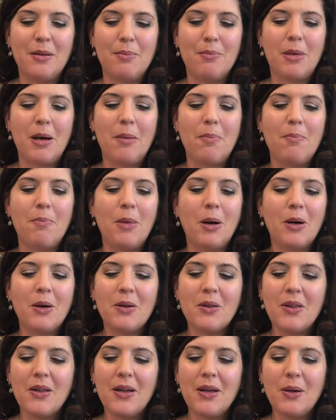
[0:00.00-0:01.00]
But
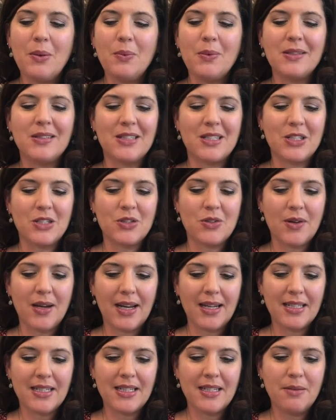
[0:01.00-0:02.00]
Martha was
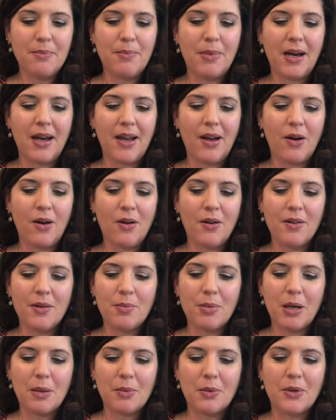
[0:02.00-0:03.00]
distracted by all the
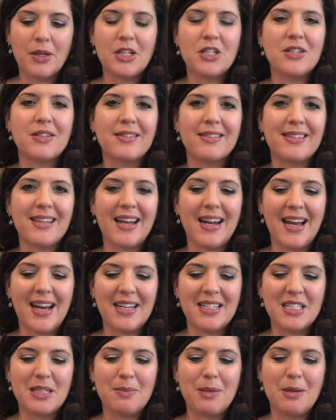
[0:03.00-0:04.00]
preparations that
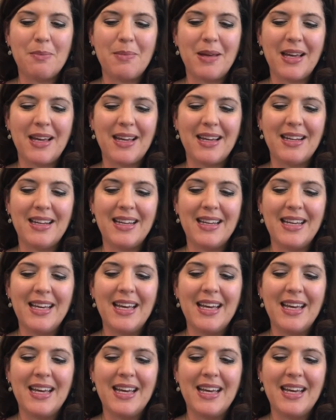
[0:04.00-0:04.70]
had to be made.